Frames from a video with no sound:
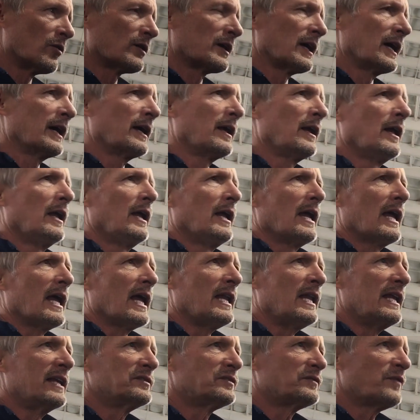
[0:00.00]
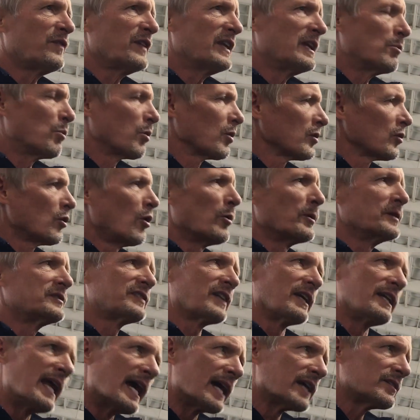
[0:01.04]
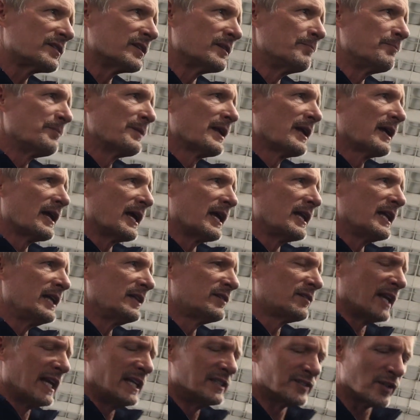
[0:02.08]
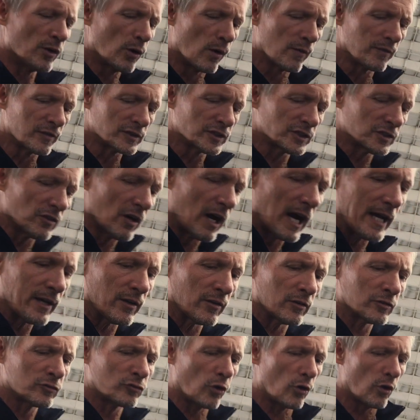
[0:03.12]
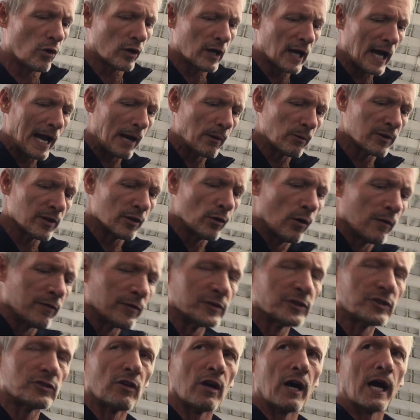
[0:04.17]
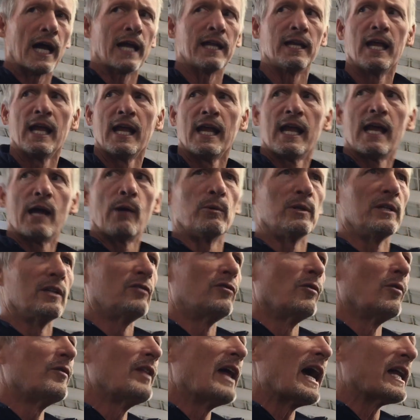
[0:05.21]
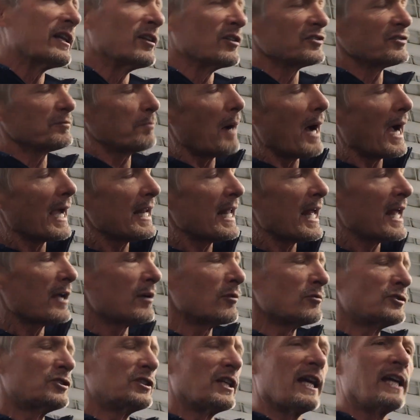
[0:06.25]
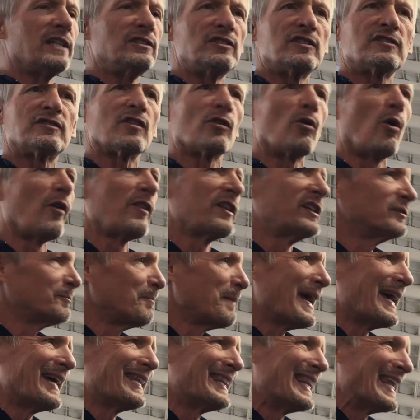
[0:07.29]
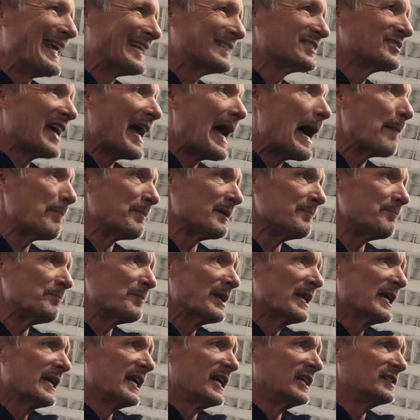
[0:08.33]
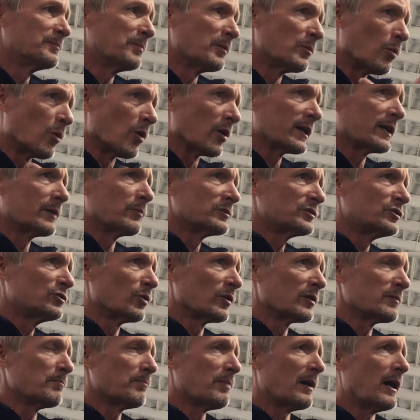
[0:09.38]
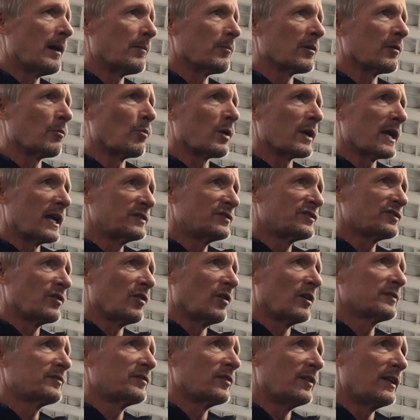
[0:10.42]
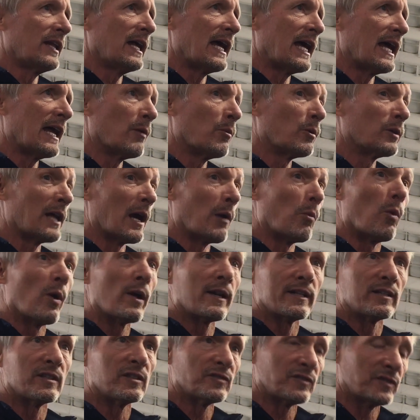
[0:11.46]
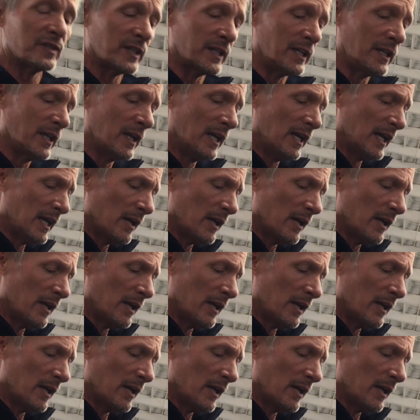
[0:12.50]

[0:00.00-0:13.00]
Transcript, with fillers: -hmm. okay? And his feet weren't always connected. And he, he's an overstrider, tall guy with an overstride. Mm -hmm. And when you do that, your spine angle changes and all these bad things happen. He's been working with Jordan Palmer, and what I saw today, what I wanted to see,